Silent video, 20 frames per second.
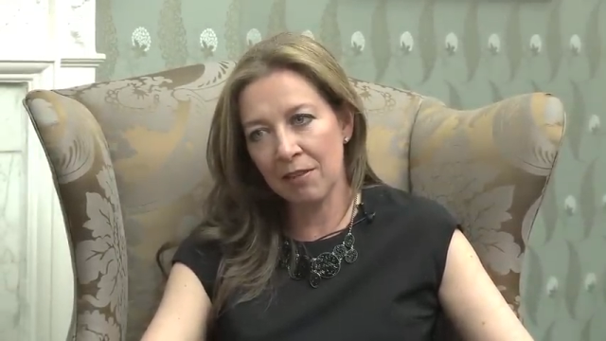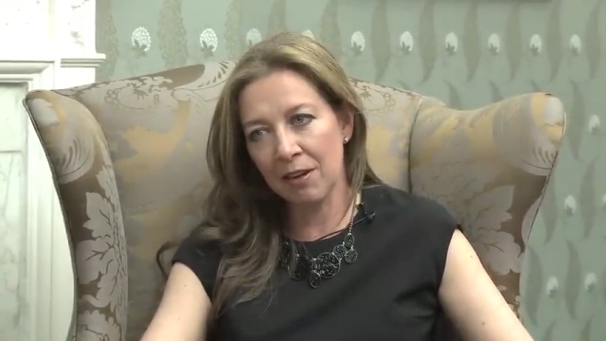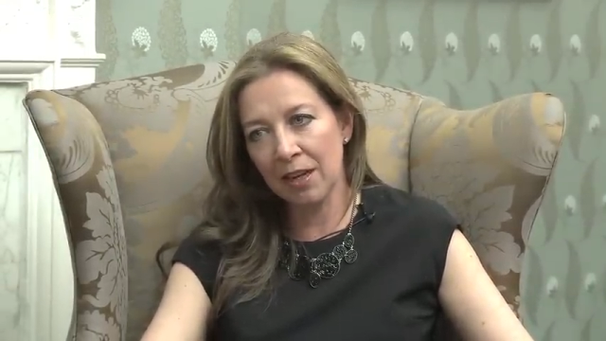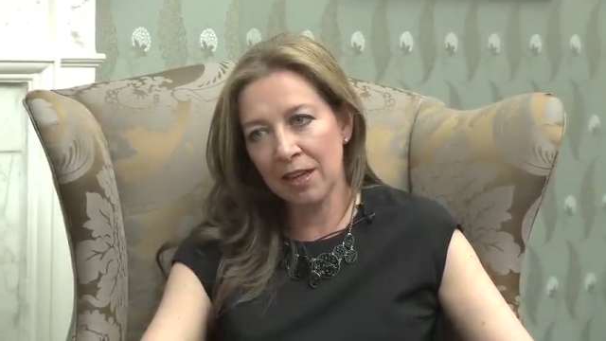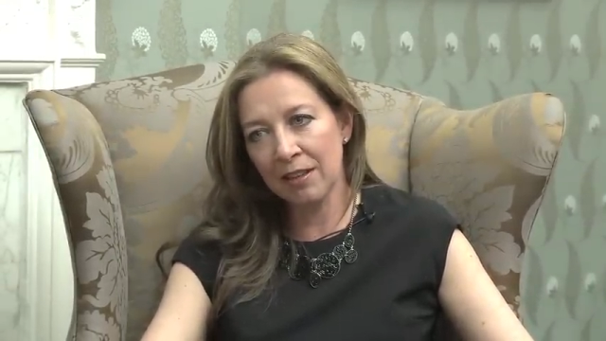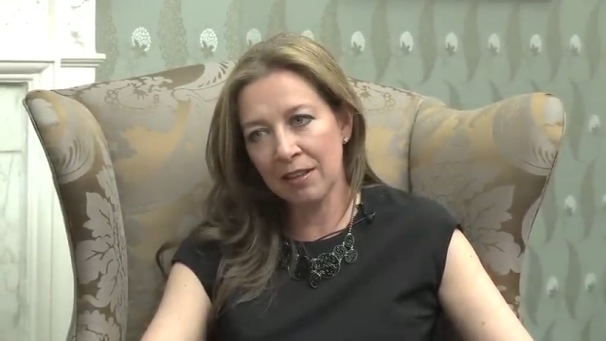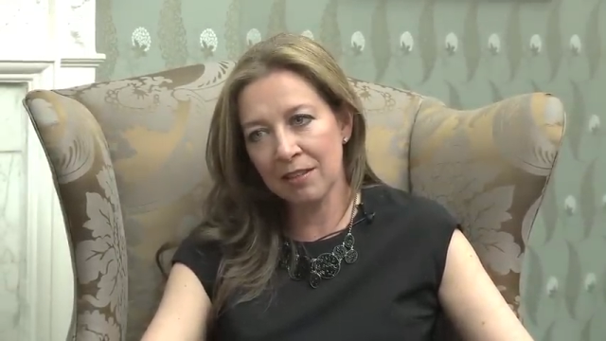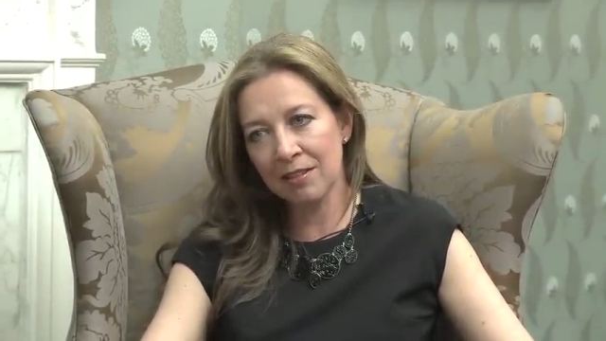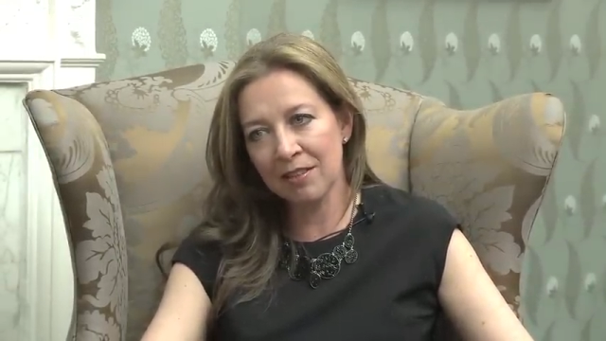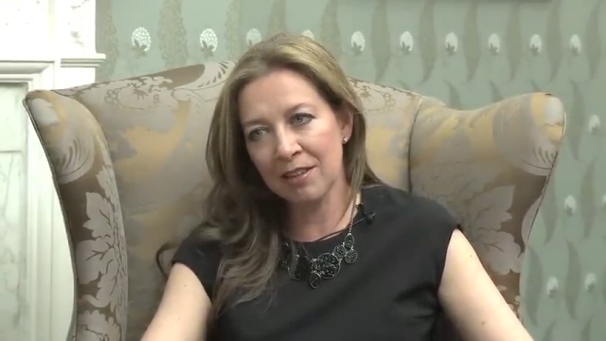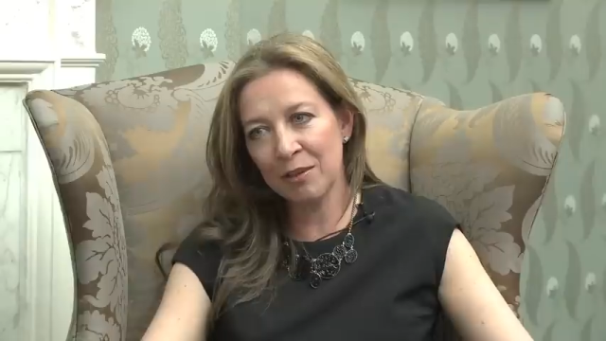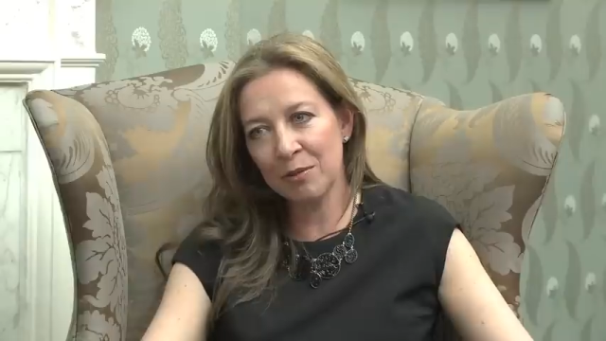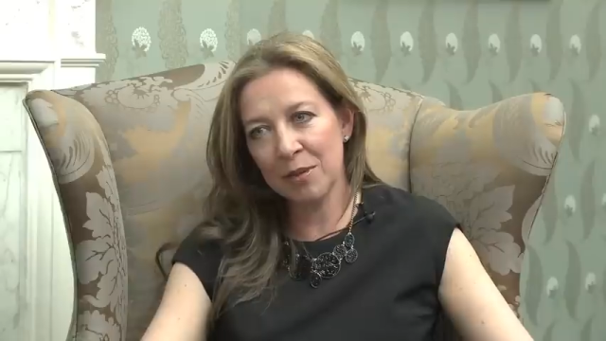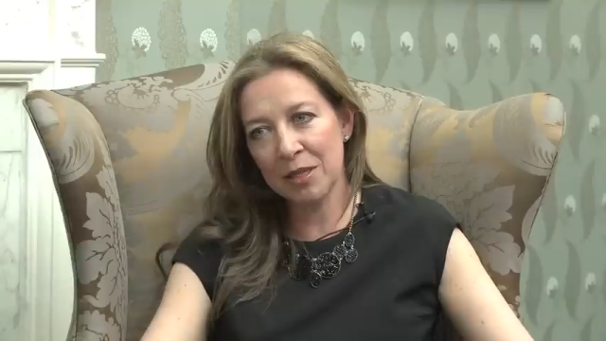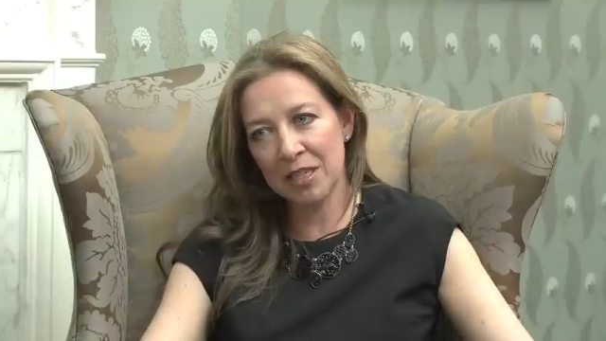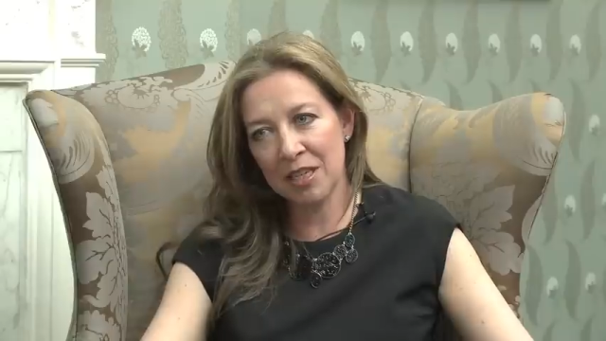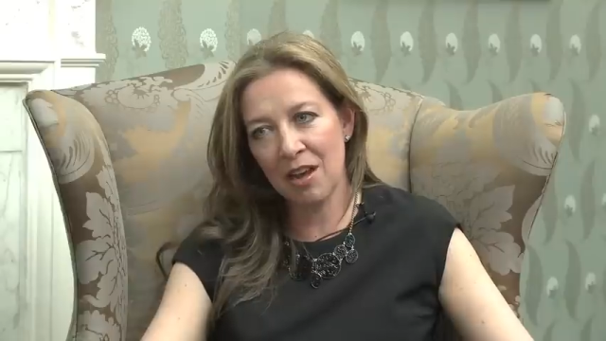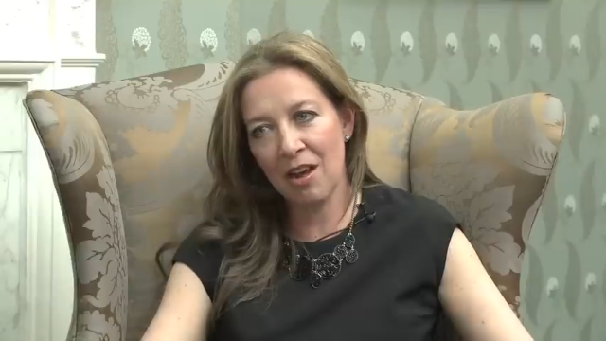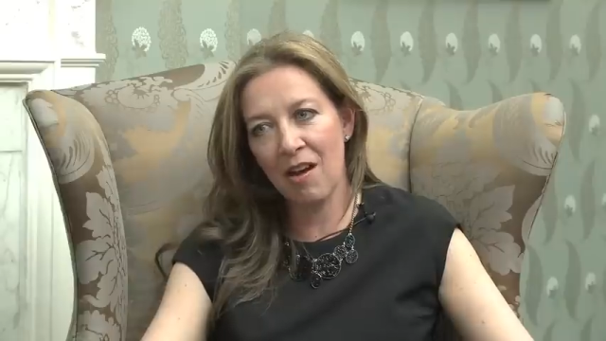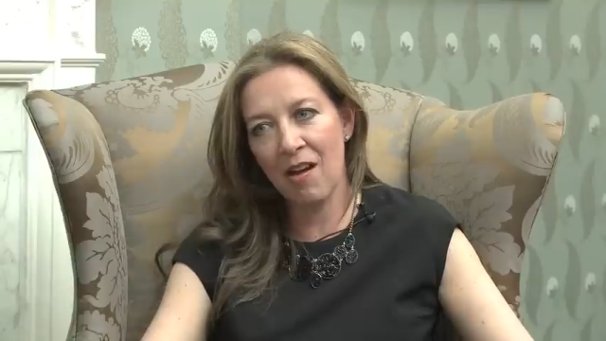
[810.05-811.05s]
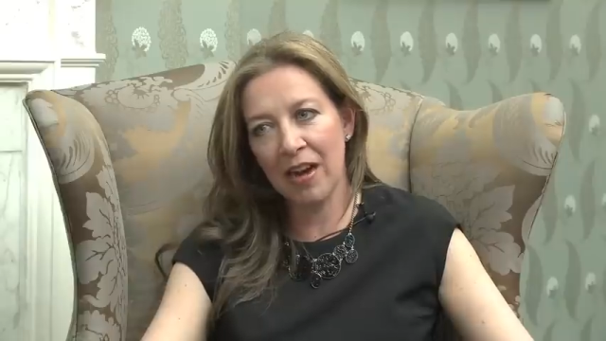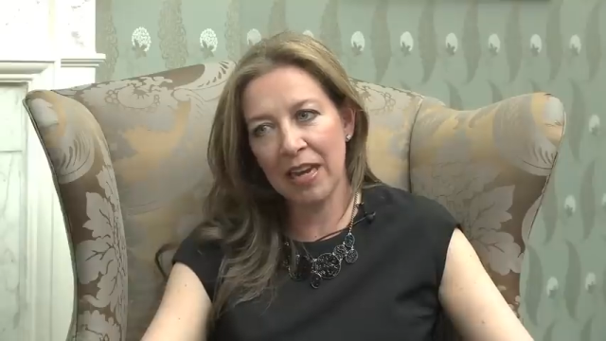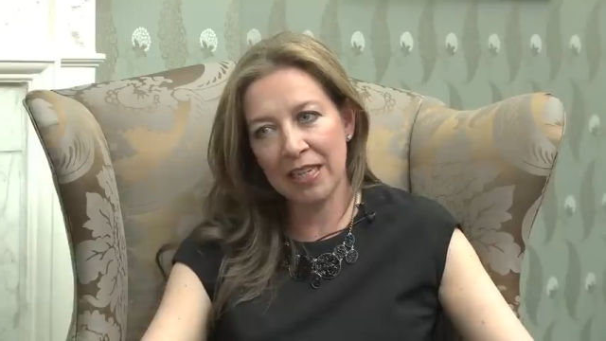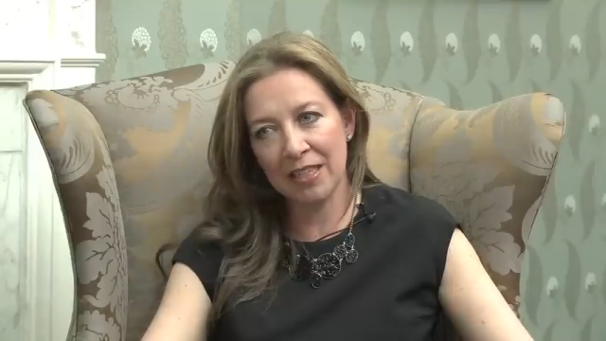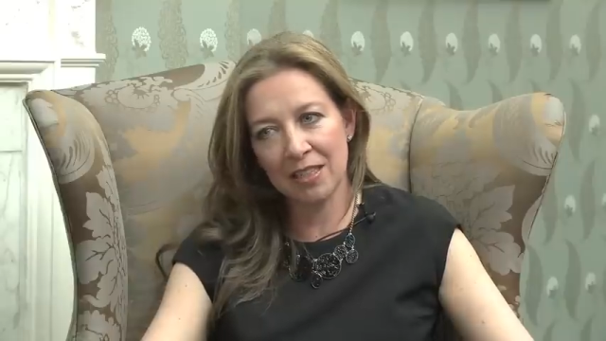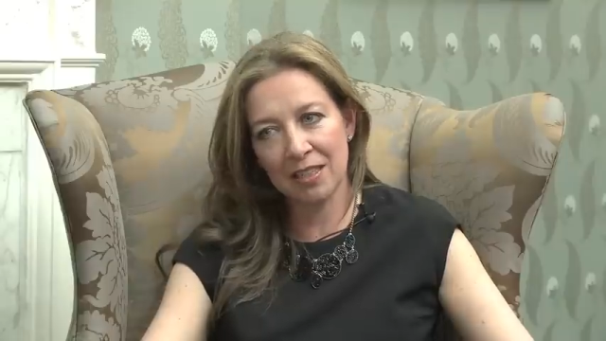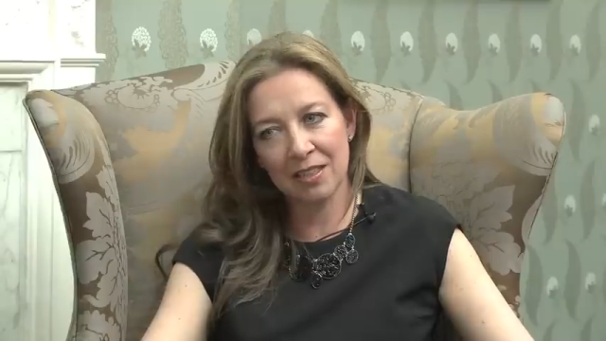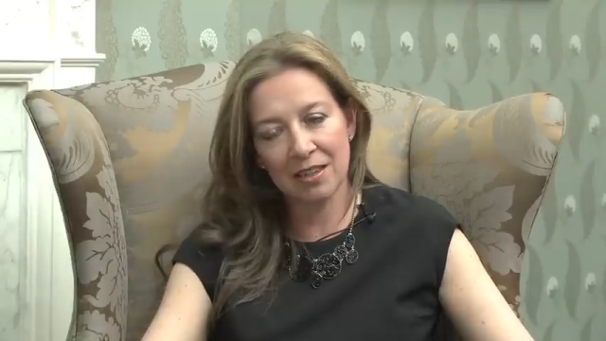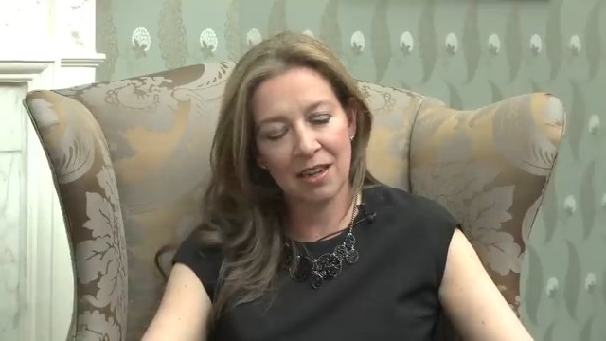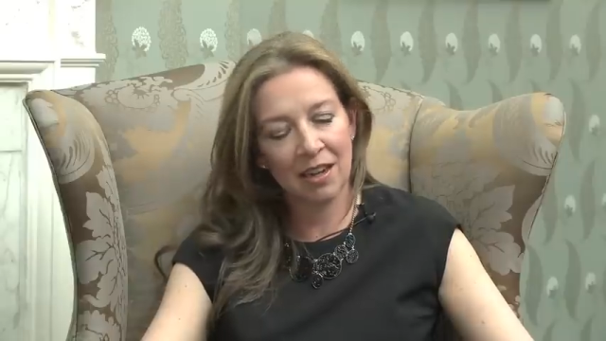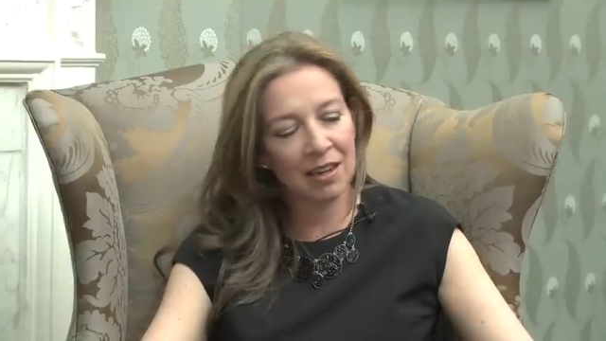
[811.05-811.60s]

right? There's nowhere to mm. hide.